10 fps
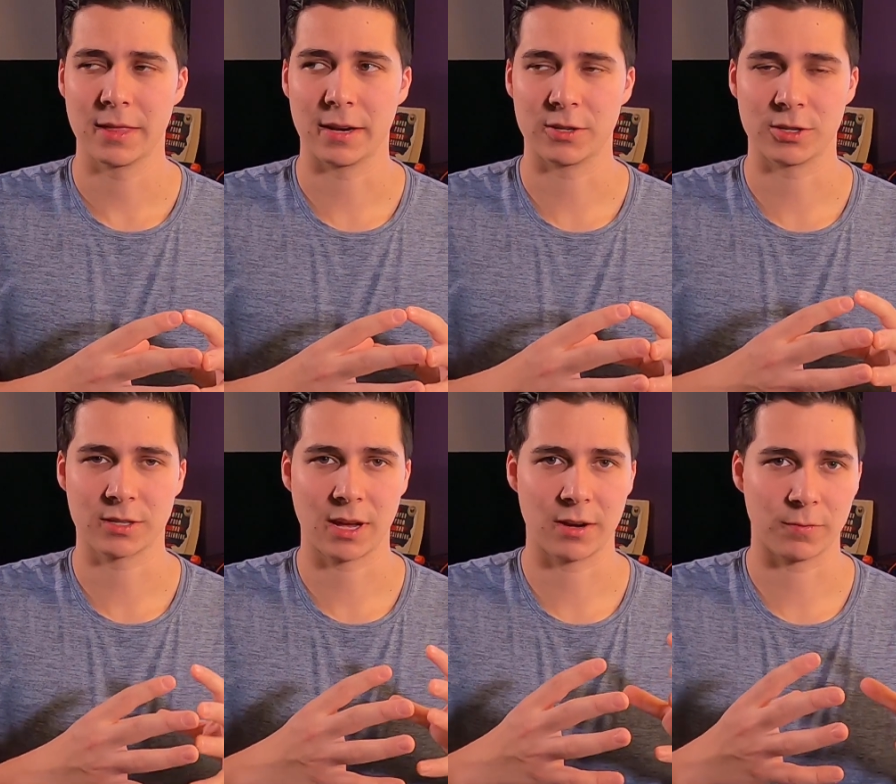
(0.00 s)
that is
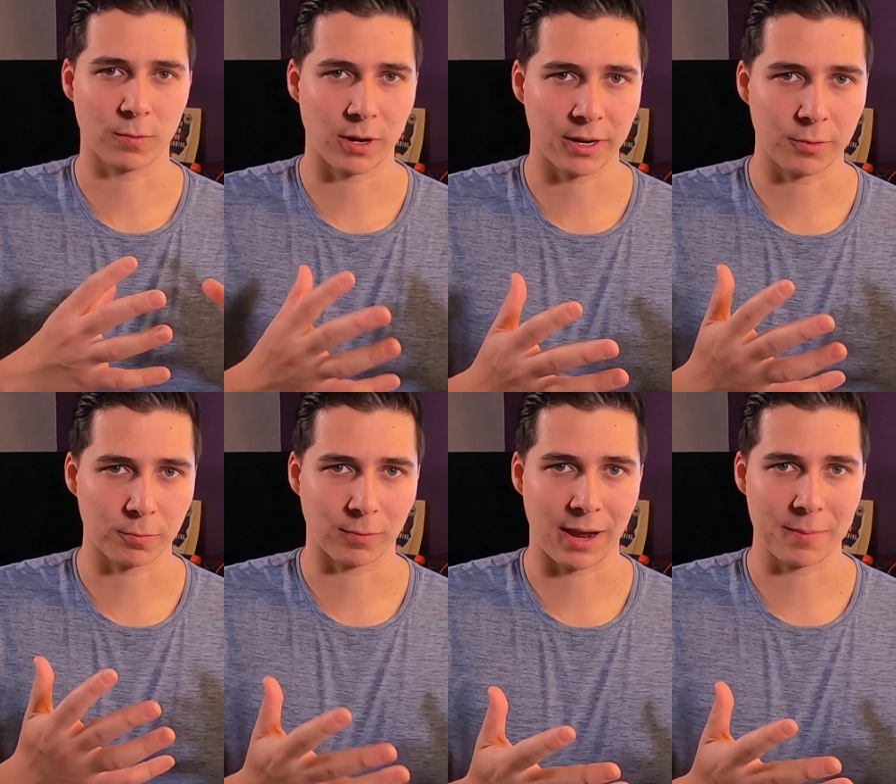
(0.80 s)
just kind of running
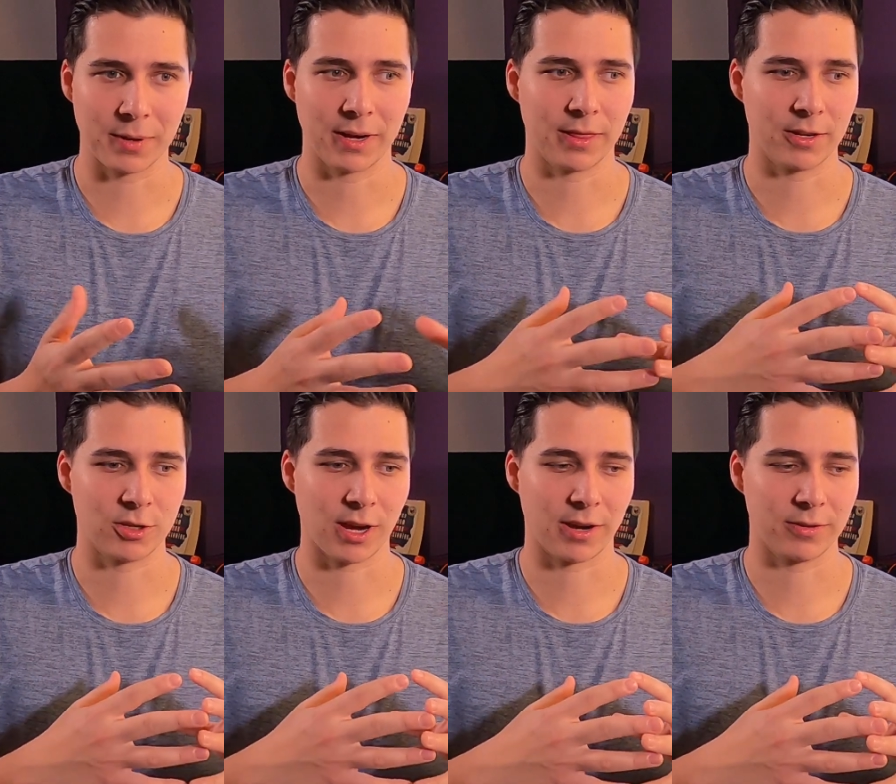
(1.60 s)
rampant in the
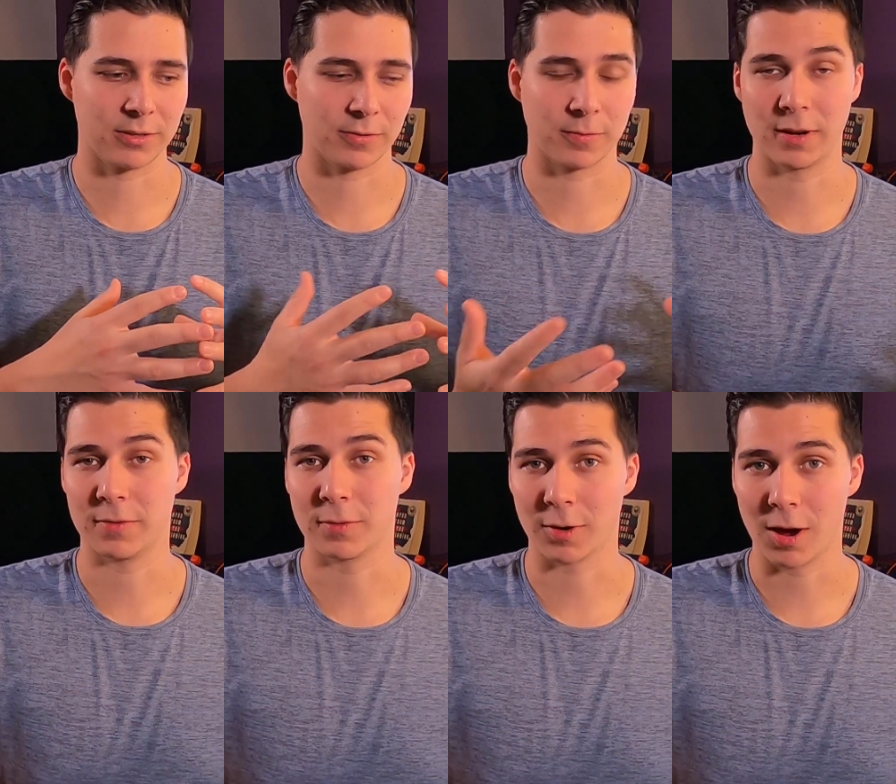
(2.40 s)
channels of
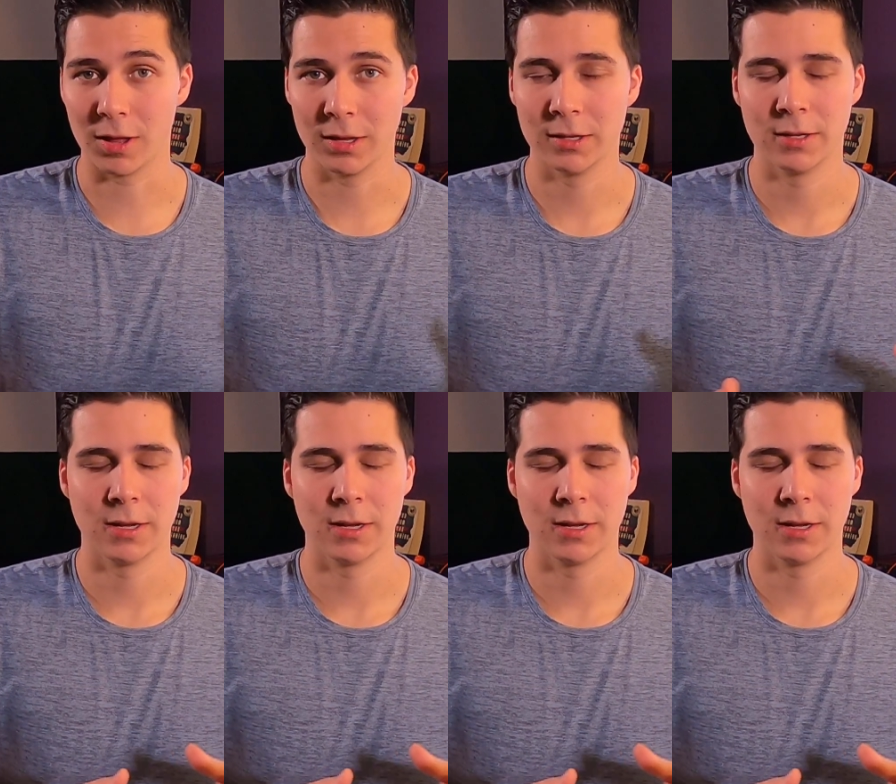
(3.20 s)
free-for-all.